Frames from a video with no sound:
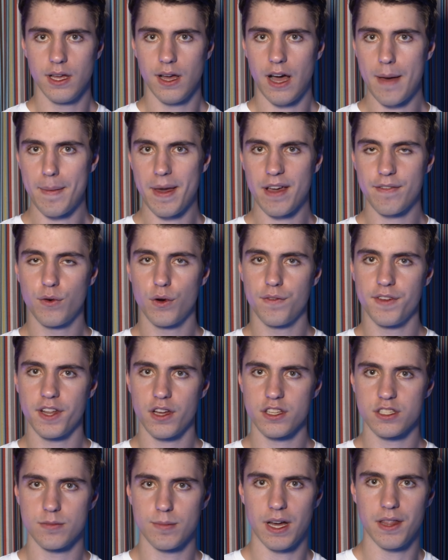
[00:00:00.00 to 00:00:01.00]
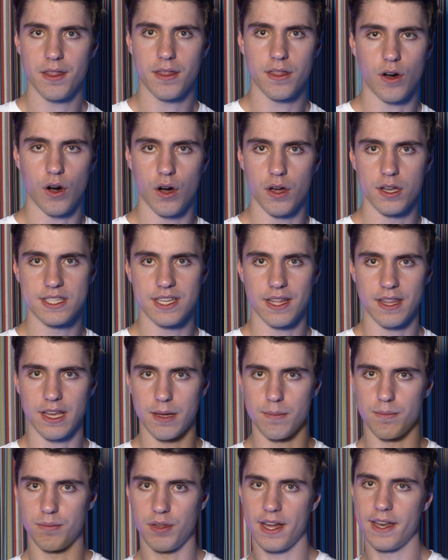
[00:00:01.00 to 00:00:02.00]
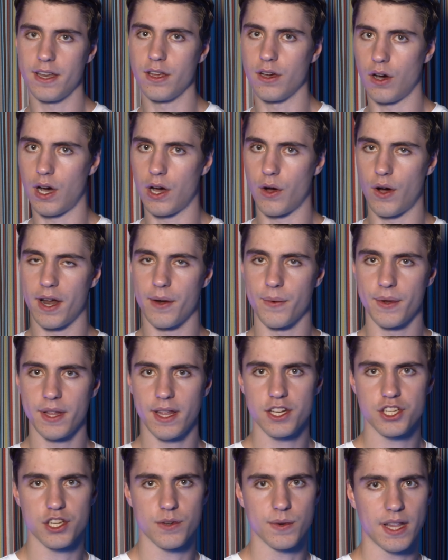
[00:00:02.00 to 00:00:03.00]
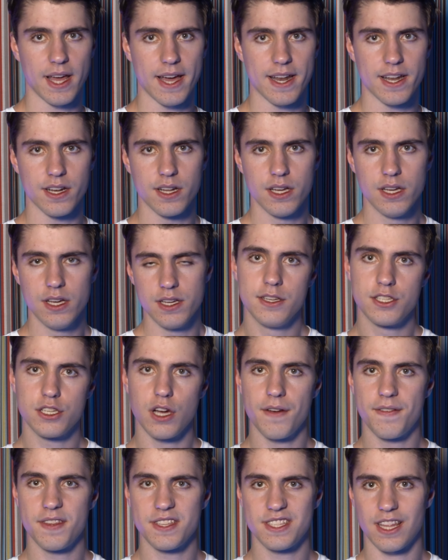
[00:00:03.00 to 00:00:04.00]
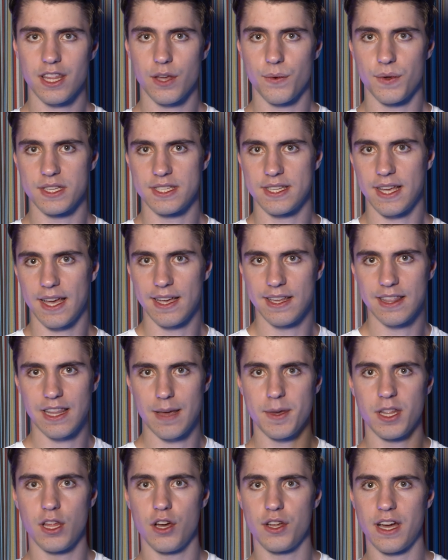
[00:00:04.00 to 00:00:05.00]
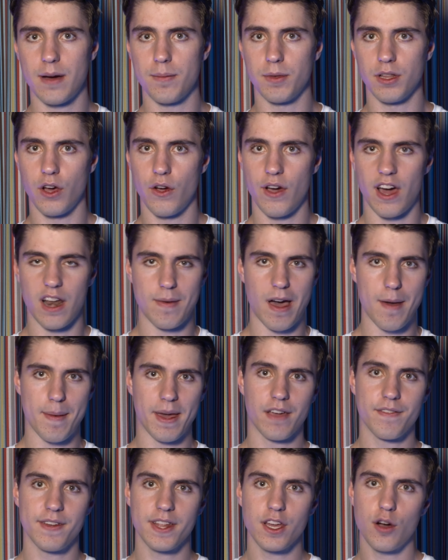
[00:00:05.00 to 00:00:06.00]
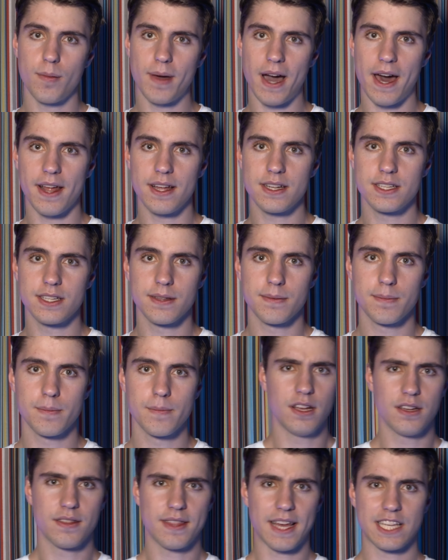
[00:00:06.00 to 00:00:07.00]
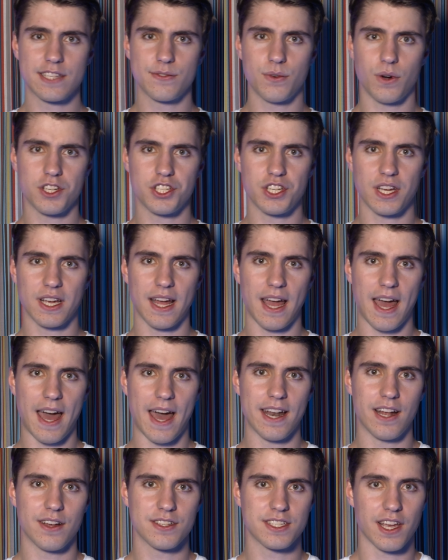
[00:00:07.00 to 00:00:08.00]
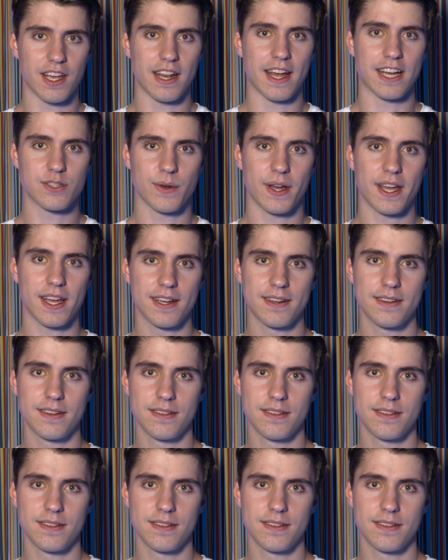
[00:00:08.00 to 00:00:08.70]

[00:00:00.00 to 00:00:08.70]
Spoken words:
I make 4 videos a month on something in Blender or Unreal Engine related. So if there's something you want to see, let me know down below and I might make a video about it. Thanks for watching, and I'll see you next week.